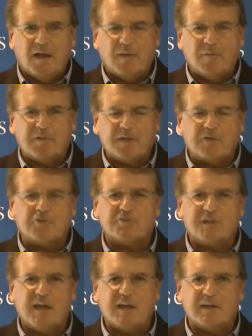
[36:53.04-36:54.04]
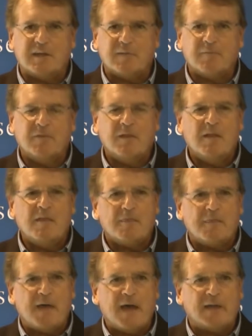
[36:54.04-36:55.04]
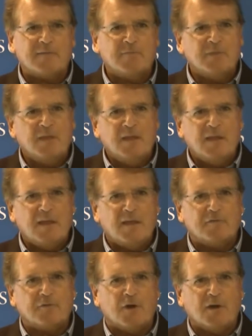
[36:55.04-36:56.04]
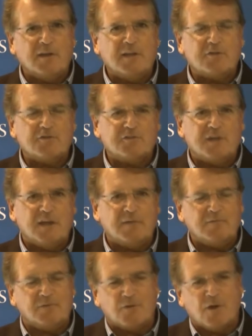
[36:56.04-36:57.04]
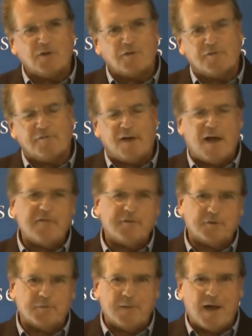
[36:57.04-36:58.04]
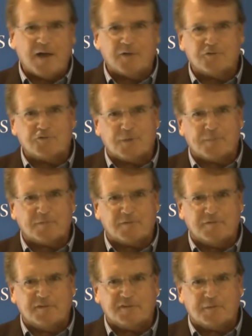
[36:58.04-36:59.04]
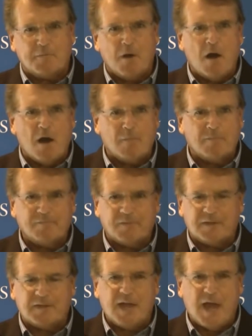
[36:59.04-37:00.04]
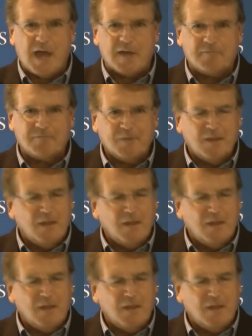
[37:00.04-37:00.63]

with the understanding that if you're on the interstate, you're on your 500-mile trip to visit mom and dad,